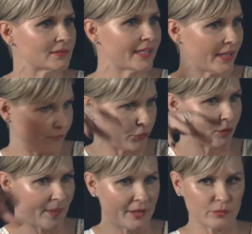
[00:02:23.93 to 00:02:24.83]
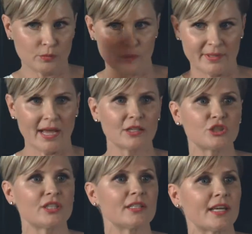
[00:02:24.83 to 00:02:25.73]
Like if you're a man or a woman, how does
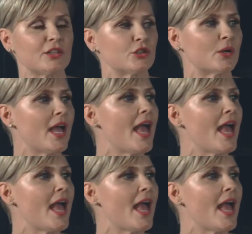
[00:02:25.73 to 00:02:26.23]
she engage you?